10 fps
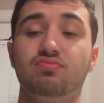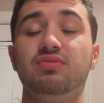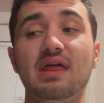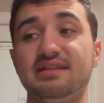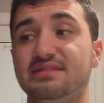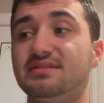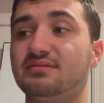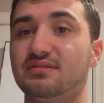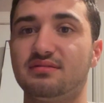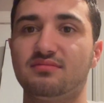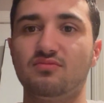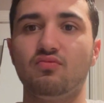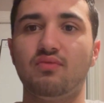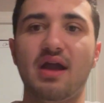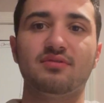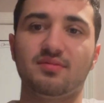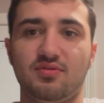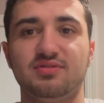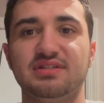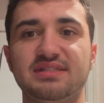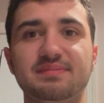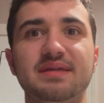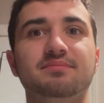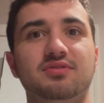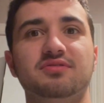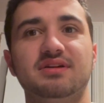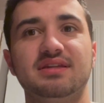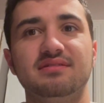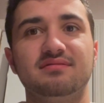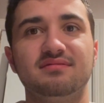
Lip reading: let's round up all these people and